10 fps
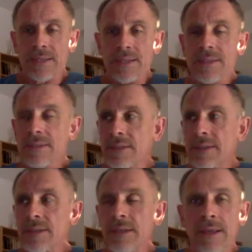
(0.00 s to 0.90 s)
it's
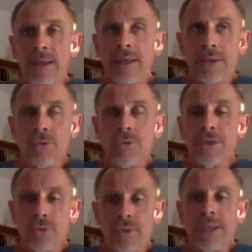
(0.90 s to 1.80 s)
you
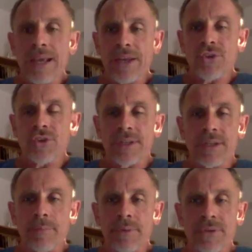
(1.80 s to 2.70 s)
need to engage a
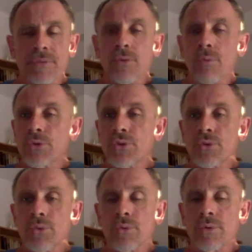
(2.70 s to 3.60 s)
little bit. If you want
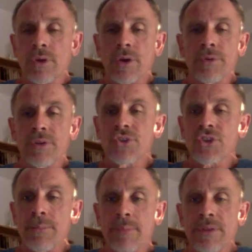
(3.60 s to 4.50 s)
to go in the
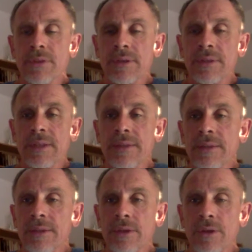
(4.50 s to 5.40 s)
gym
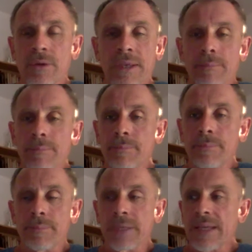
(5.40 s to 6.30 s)
and
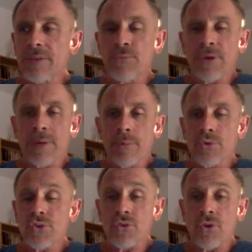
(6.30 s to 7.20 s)
get firmer
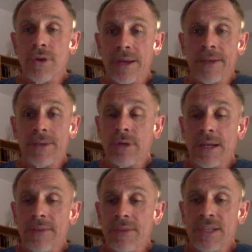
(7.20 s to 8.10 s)
or stronger, you
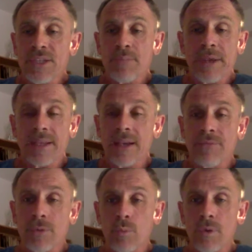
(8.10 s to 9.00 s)
can't expect
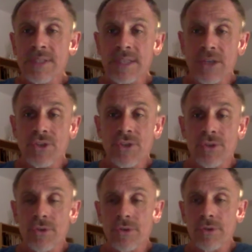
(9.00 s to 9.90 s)
after one session,